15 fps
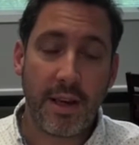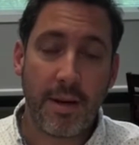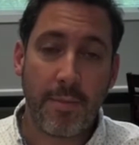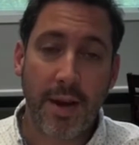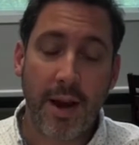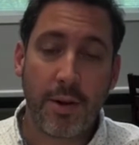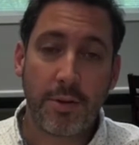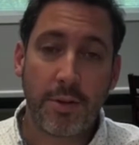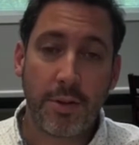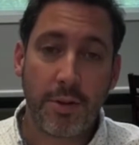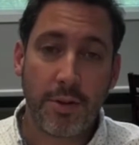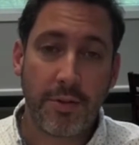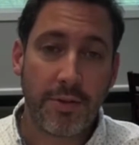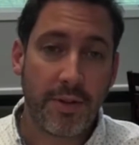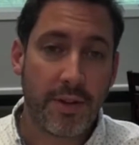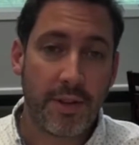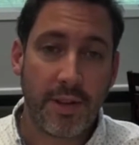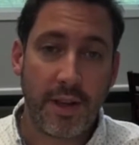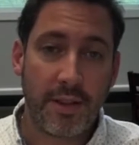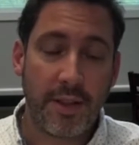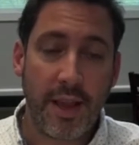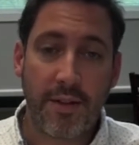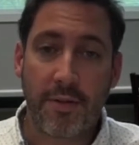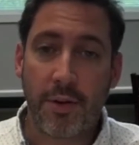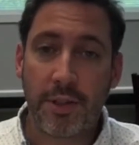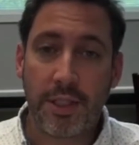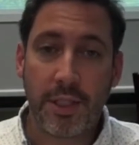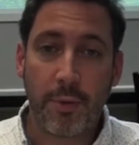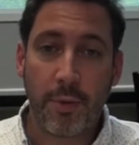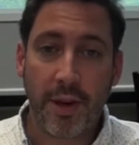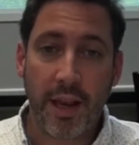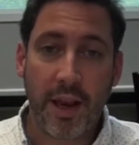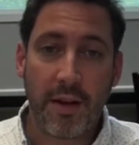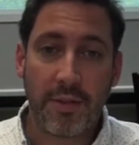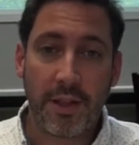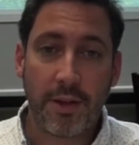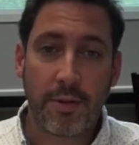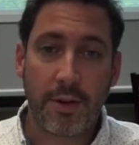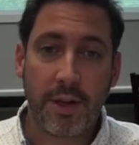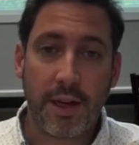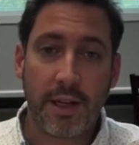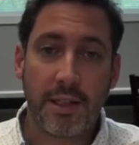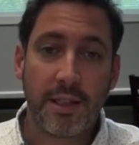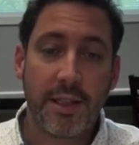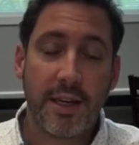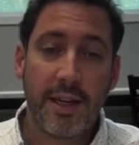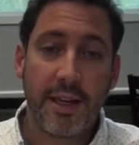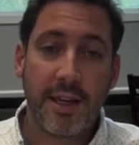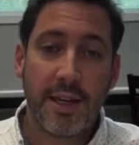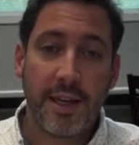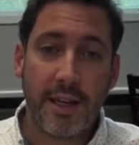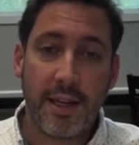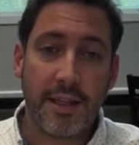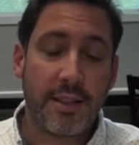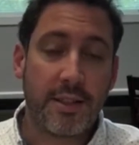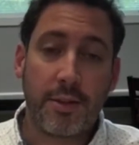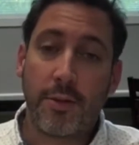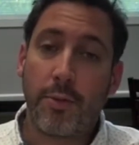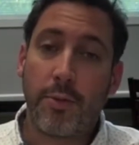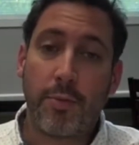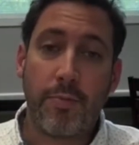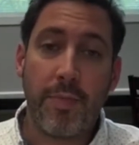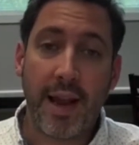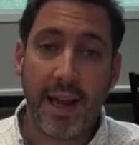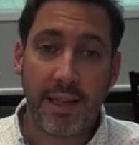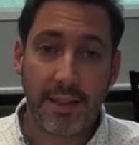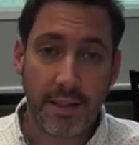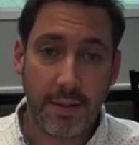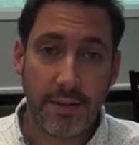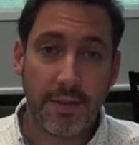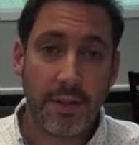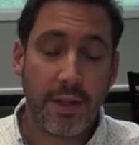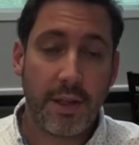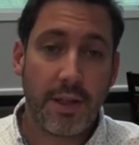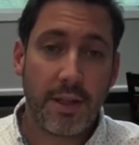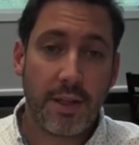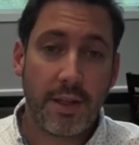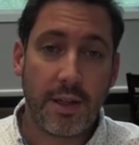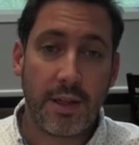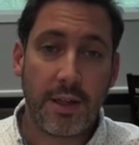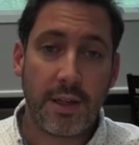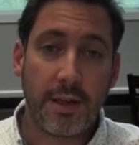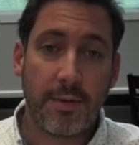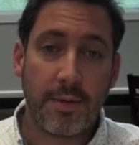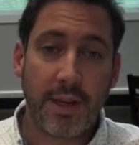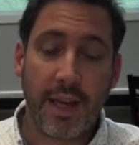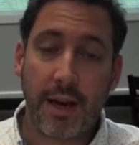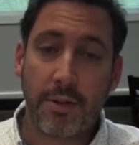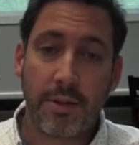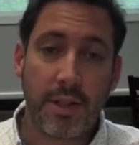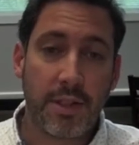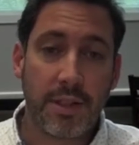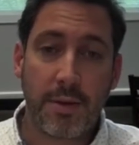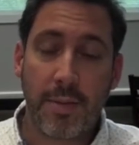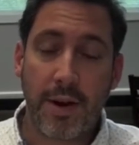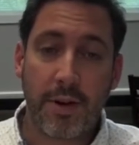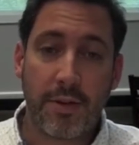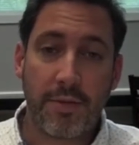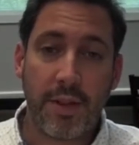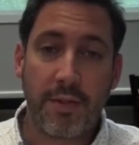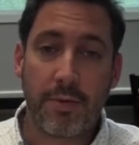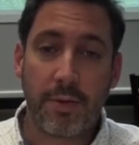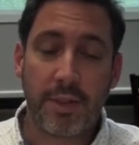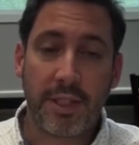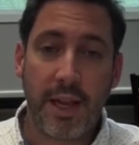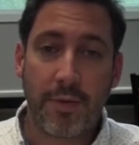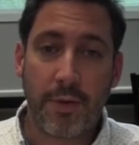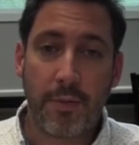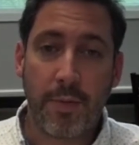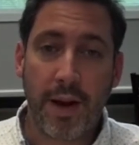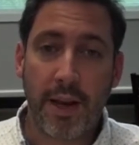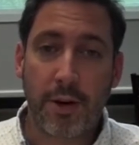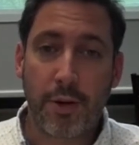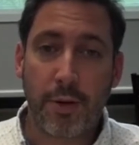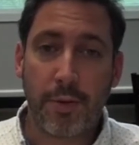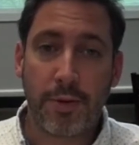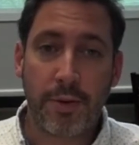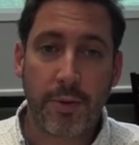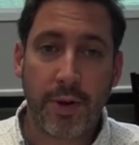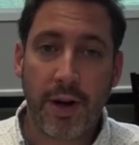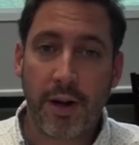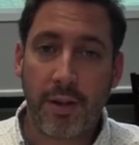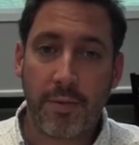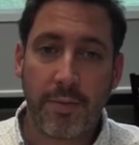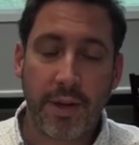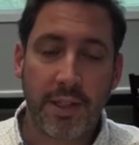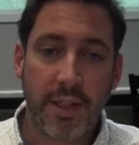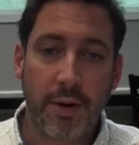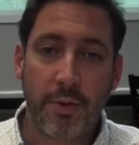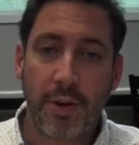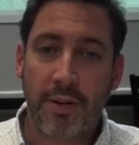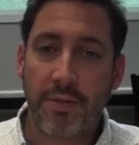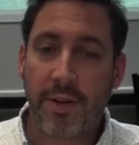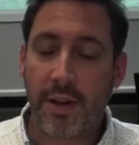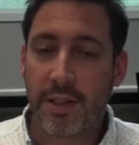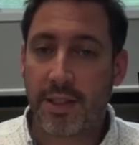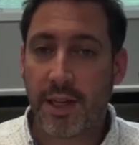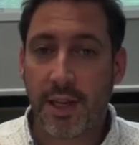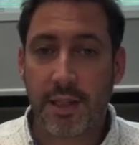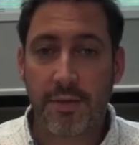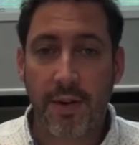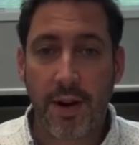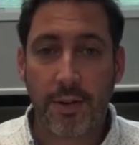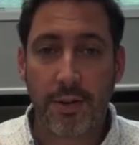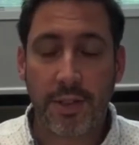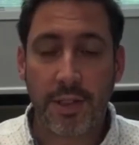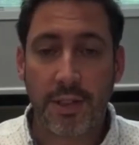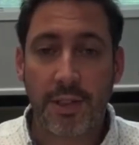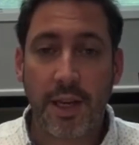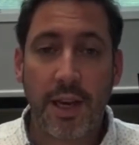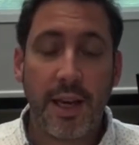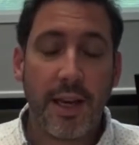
amounts of and diversity we have in our gut is massive. Countless amount of different type of microbes regarding bacteria, fungi, viruses,